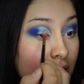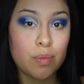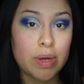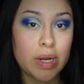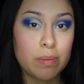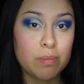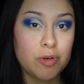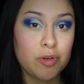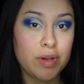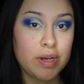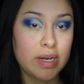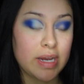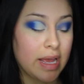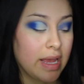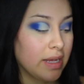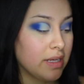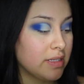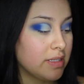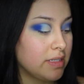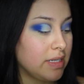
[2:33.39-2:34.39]
What I'm doing
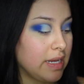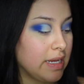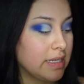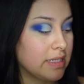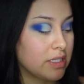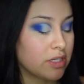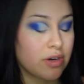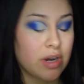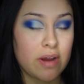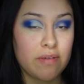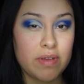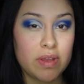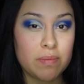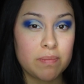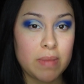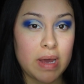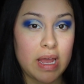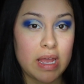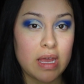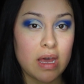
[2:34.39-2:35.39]
next is grabbing
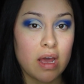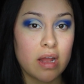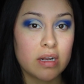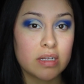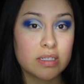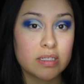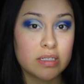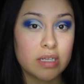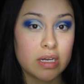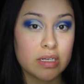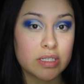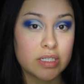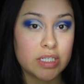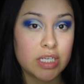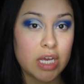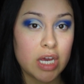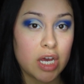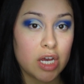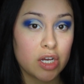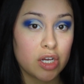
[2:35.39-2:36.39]
my
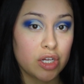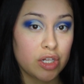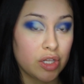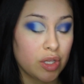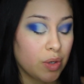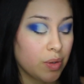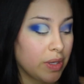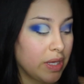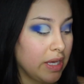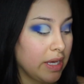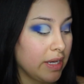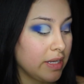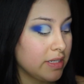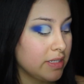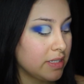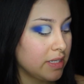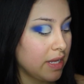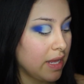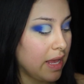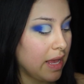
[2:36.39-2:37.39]
Anastasia Glow
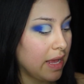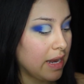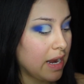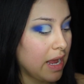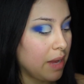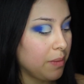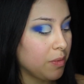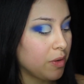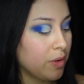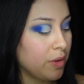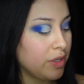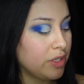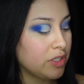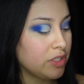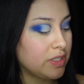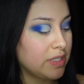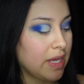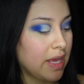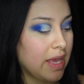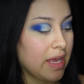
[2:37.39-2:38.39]
Kit, and I'm going to
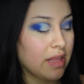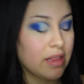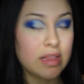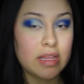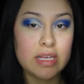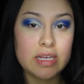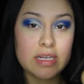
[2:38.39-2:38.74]
take